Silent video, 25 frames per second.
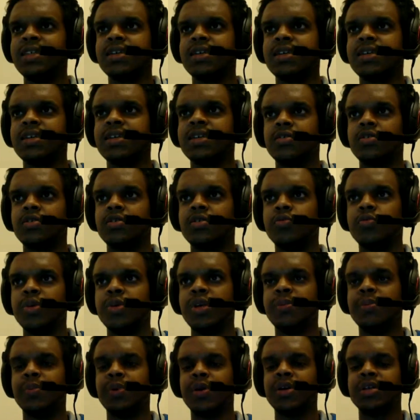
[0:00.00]
to be
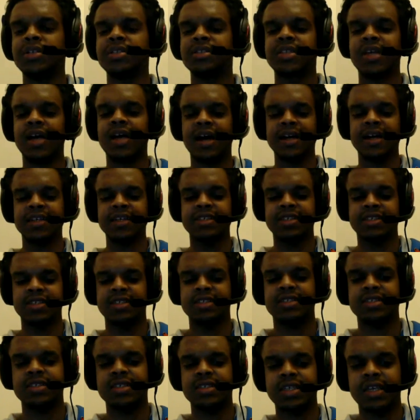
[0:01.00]
precise
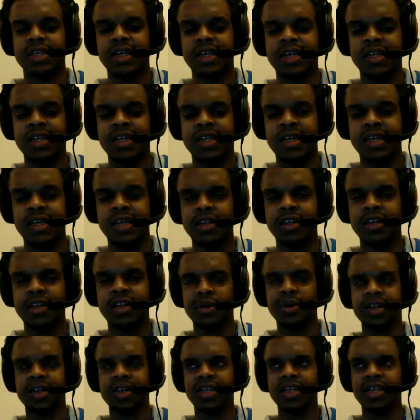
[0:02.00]
in a
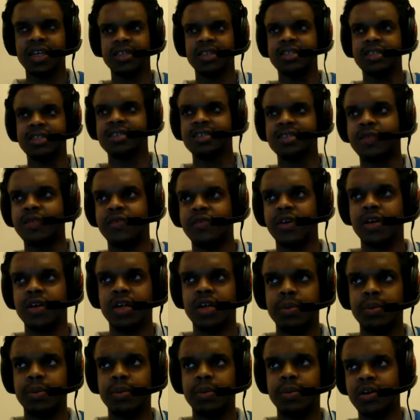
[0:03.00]
prediction is difficult
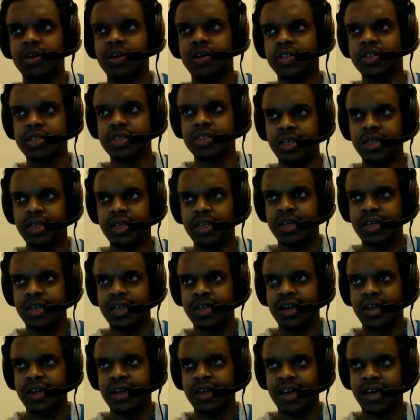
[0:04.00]
because,
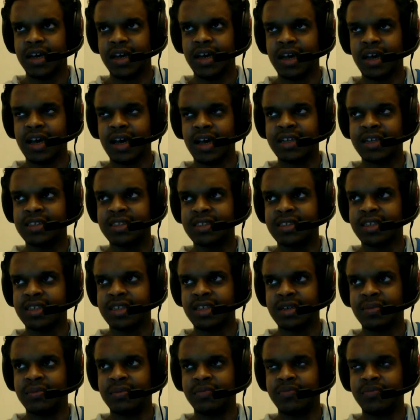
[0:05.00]
as
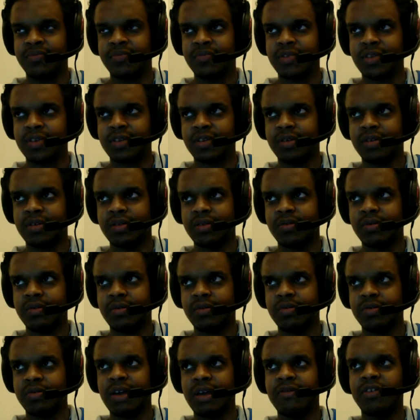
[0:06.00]

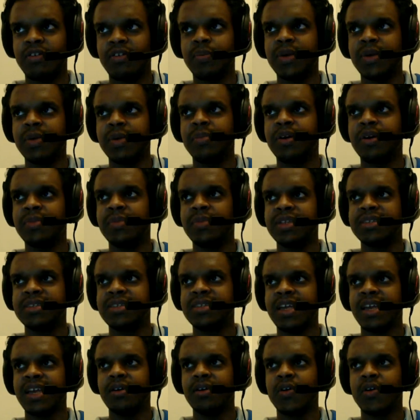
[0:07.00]
several people have been saying
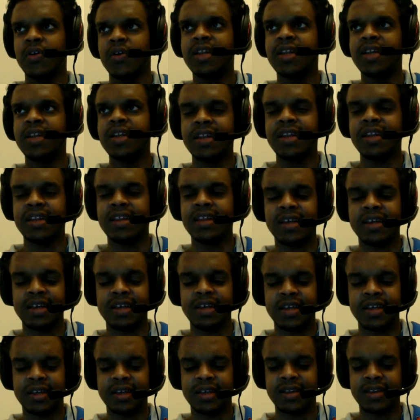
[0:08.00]
already,
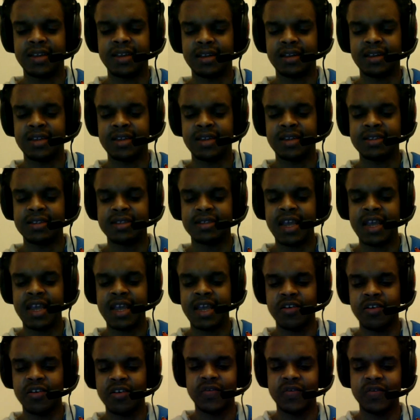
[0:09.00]
the state
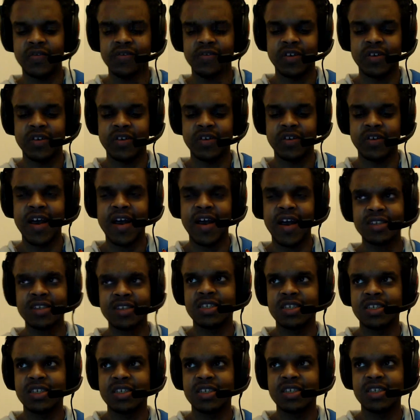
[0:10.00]
of affairs is
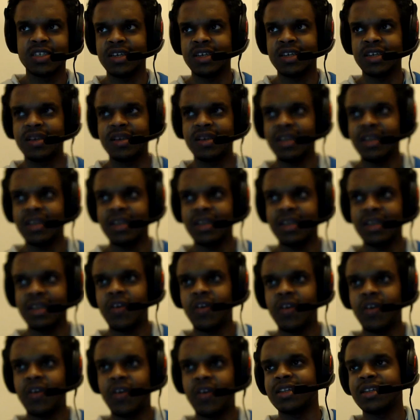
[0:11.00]
in
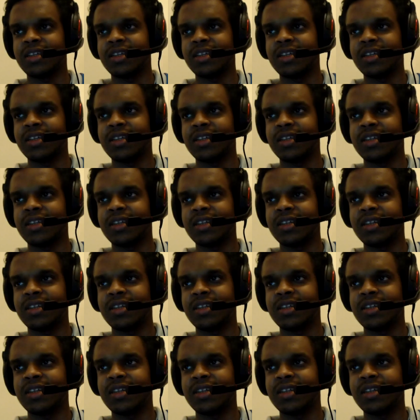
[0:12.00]
flux at the moment. Nobody
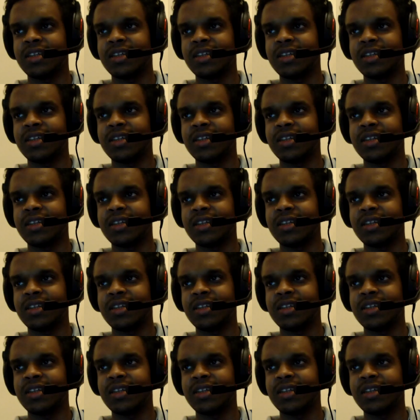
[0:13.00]
knows anything.